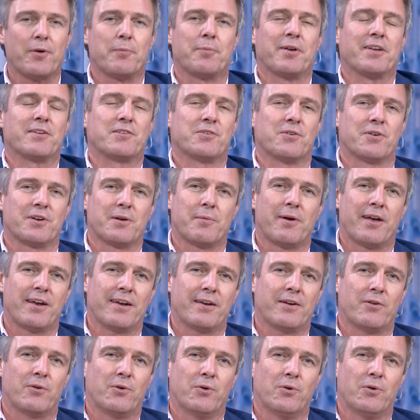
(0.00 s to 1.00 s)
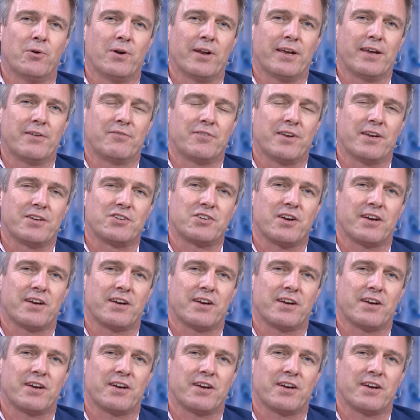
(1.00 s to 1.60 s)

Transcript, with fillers: we've been talking about it all evening,